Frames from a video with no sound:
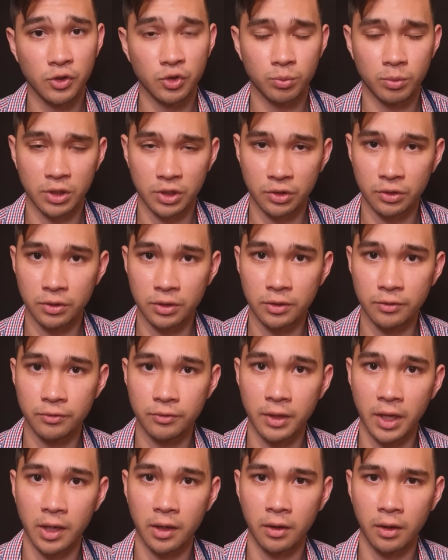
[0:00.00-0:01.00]
especially
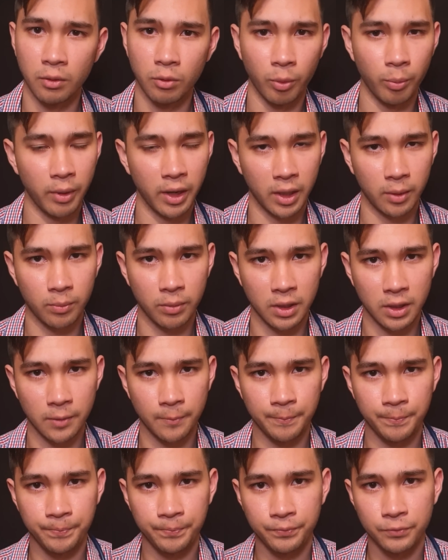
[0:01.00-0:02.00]
if that lower back
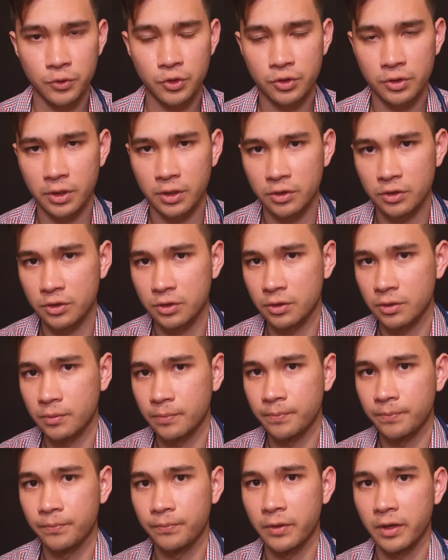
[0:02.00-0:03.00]
pain starts
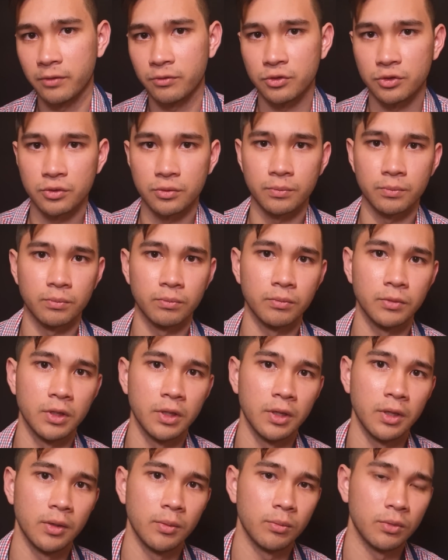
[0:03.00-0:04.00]
to have some
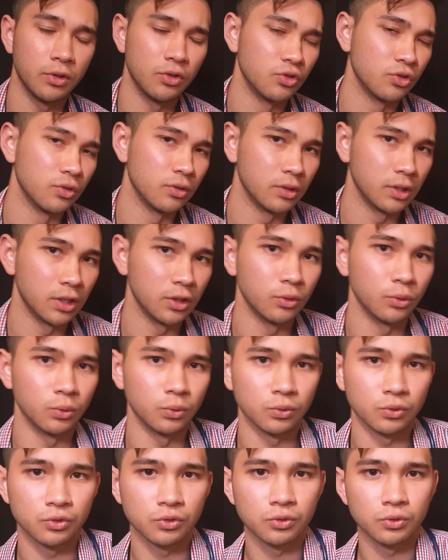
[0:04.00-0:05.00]
pins and
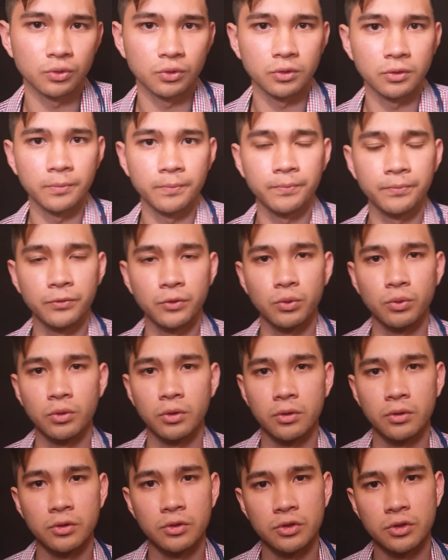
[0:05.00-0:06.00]
needles, or you
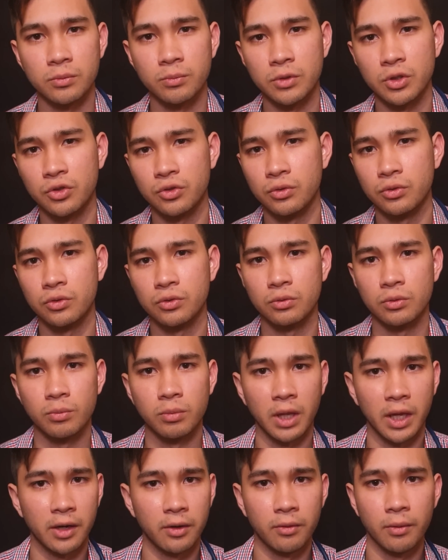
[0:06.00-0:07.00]
notice some issues with
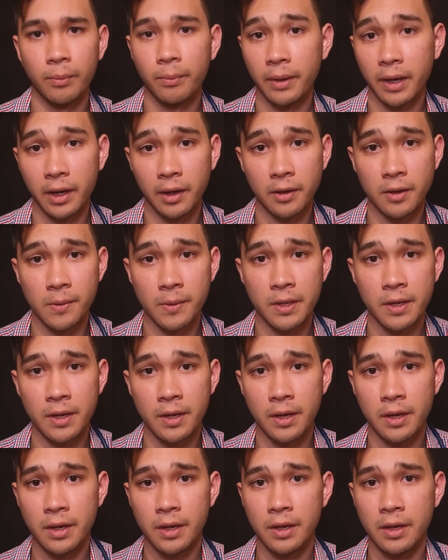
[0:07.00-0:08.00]
bladder and bowel,
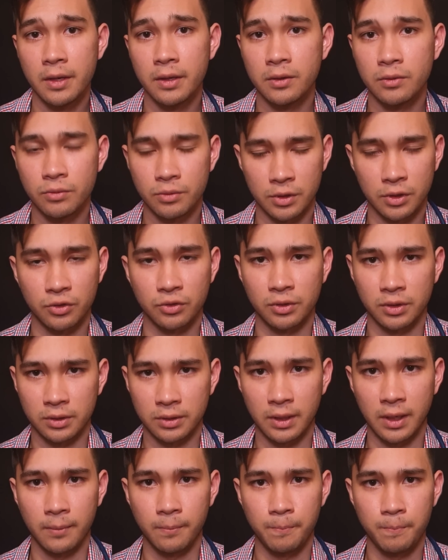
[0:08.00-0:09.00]
things
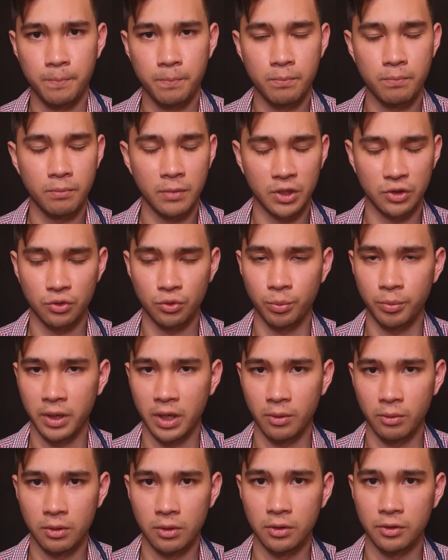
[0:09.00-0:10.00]
like that. Muscle
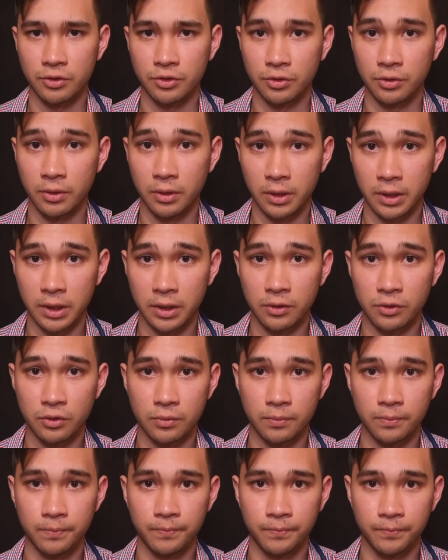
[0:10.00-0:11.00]
power loss in the
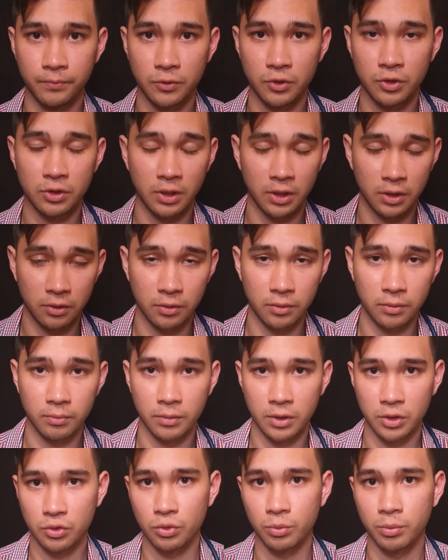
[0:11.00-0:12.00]
legs, sudden
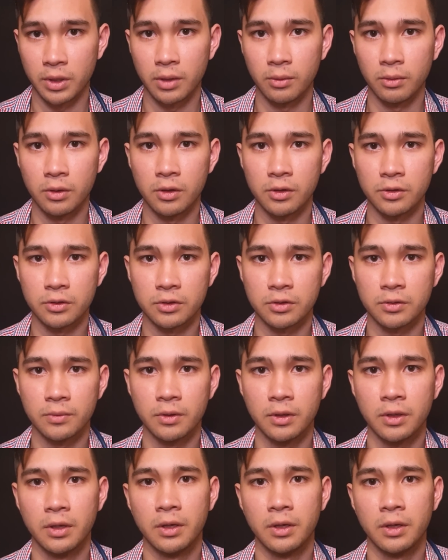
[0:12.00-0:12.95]
muscle power loss,